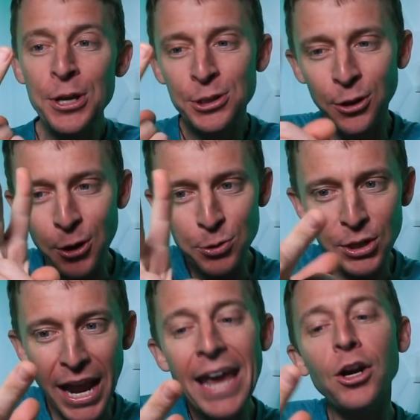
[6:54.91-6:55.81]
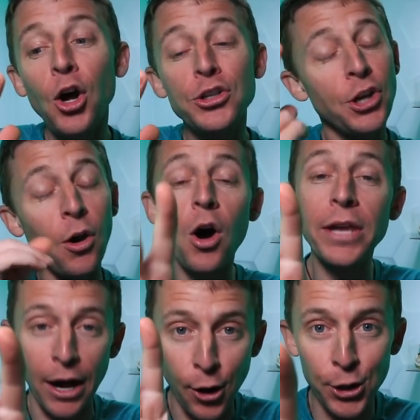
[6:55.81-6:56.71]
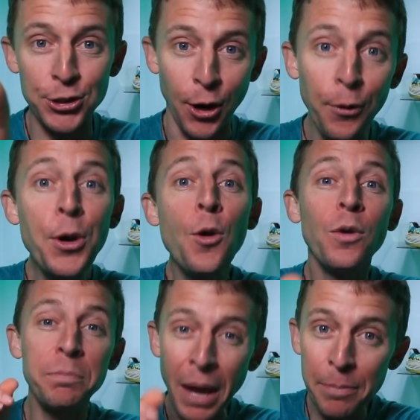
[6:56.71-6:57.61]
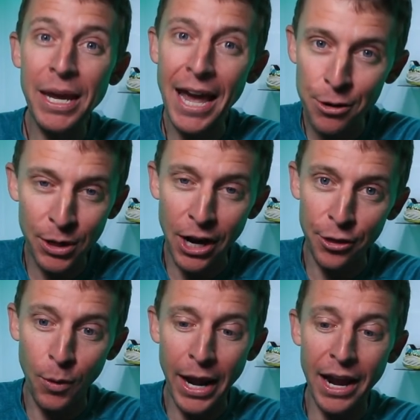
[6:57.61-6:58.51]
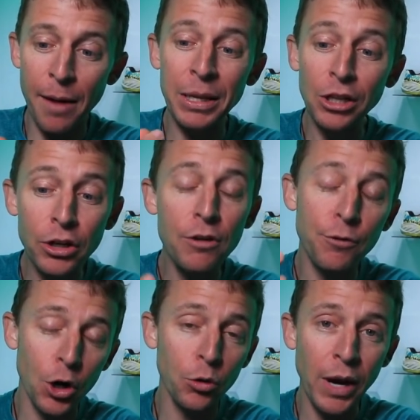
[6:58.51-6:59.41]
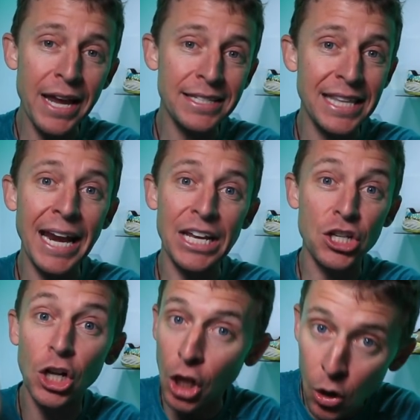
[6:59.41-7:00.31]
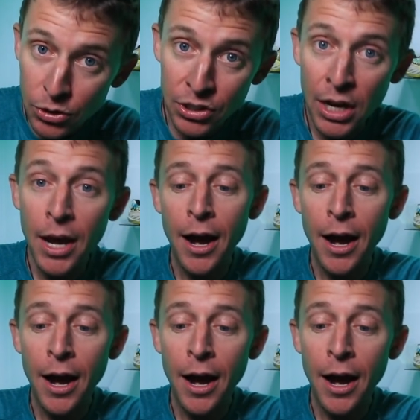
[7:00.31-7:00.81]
So those were, and also, oh yeah, also with baby Henry on the way, I've been looking for a race that is close.